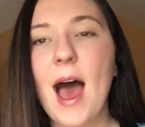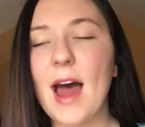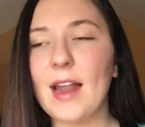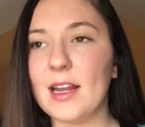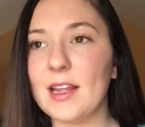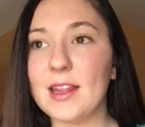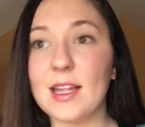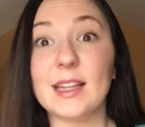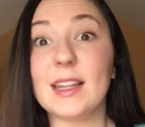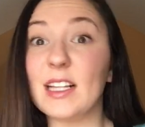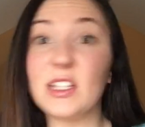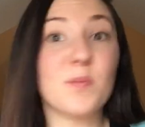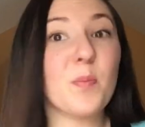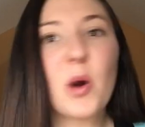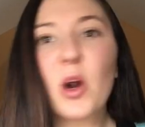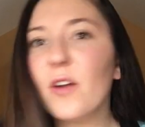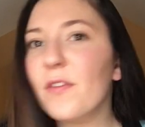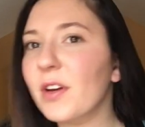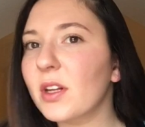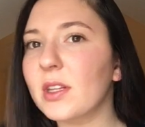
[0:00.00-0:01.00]
And I think that's
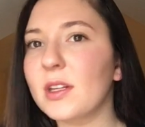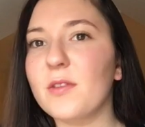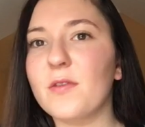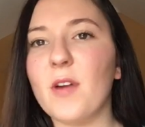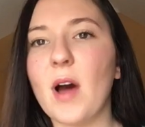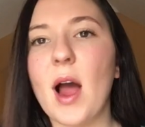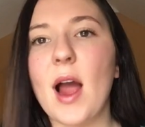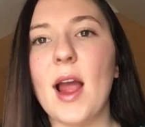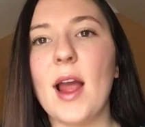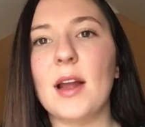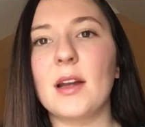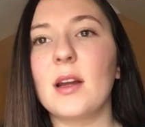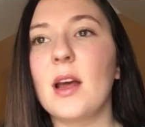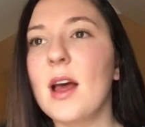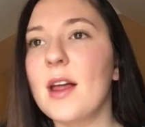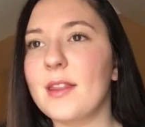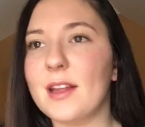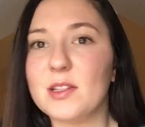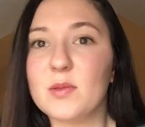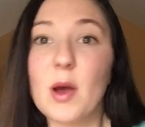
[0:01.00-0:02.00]
perfectly fine.
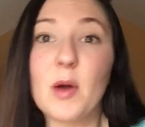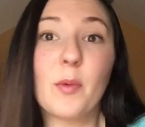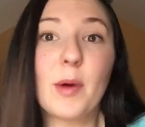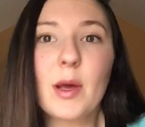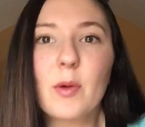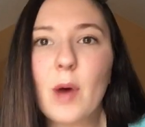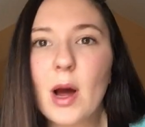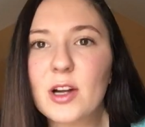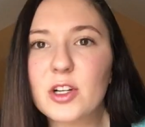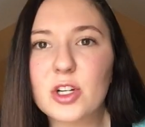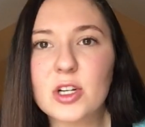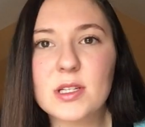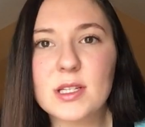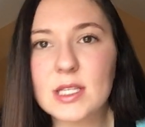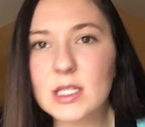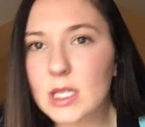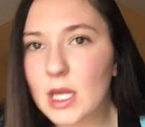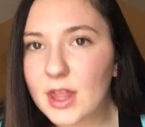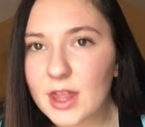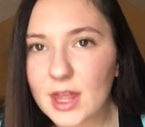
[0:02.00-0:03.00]
That's why Weight
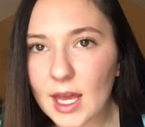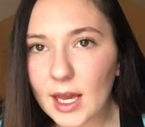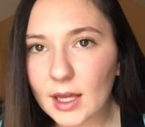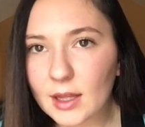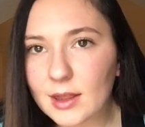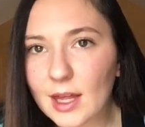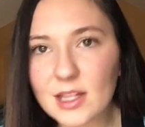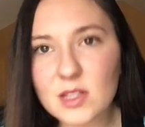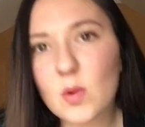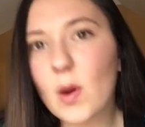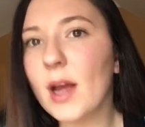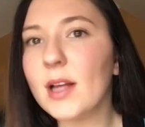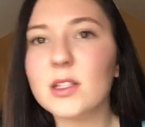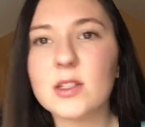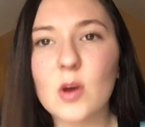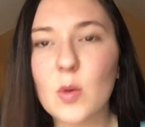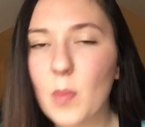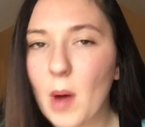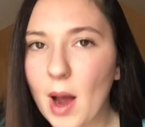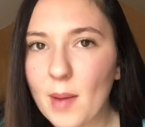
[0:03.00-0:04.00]
Watchers is a thing. That's why
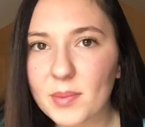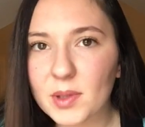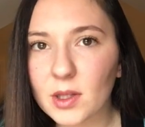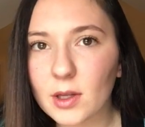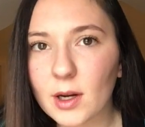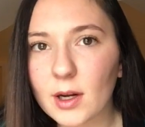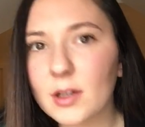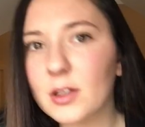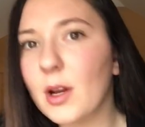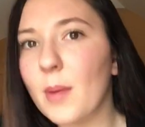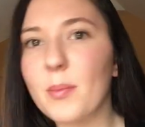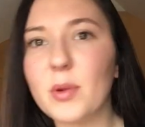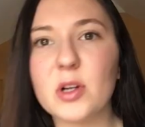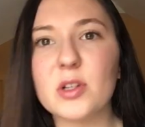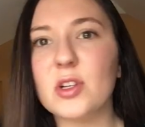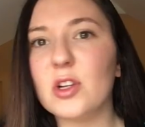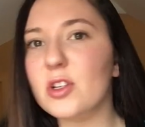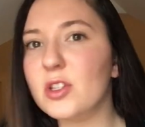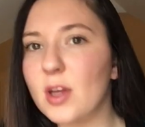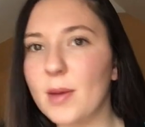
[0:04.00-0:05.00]
it's so popular.
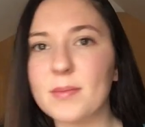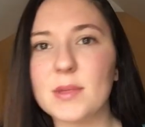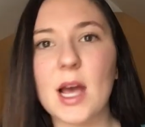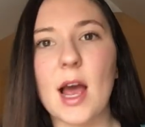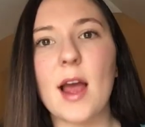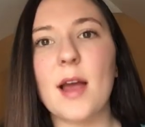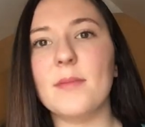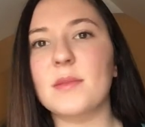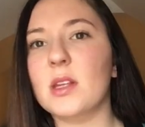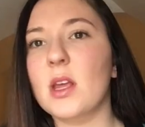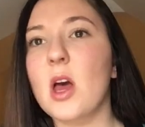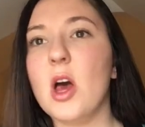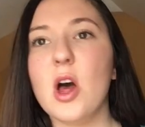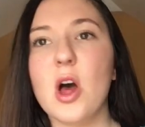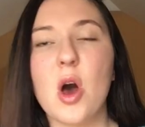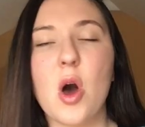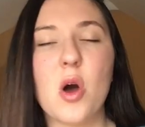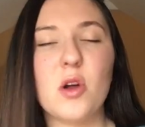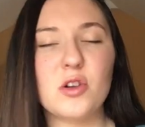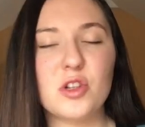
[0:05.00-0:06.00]
Numbers are sometimes
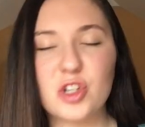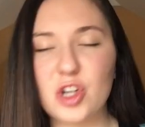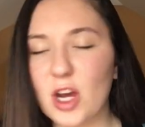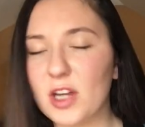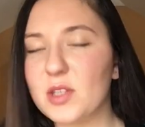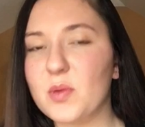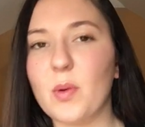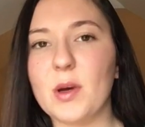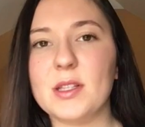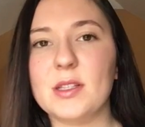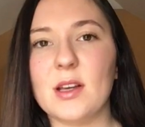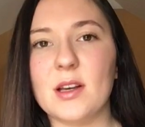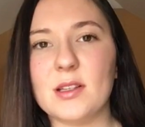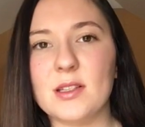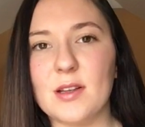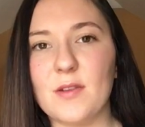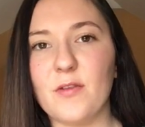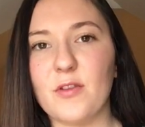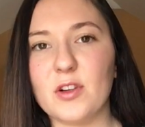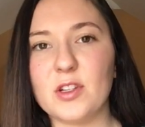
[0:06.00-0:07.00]
just what
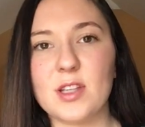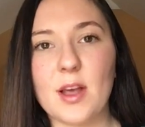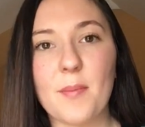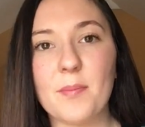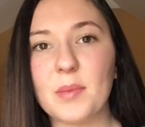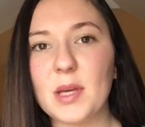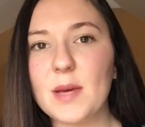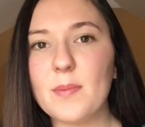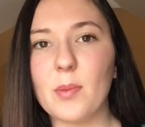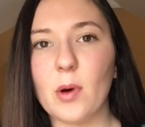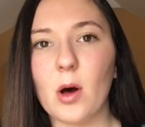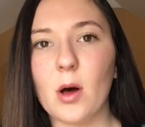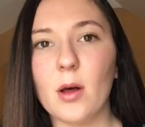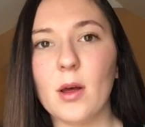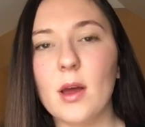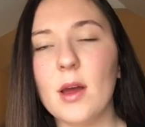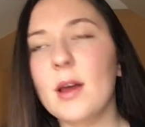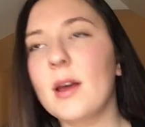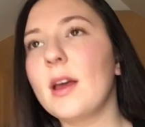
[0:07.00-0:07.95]
does it for some people.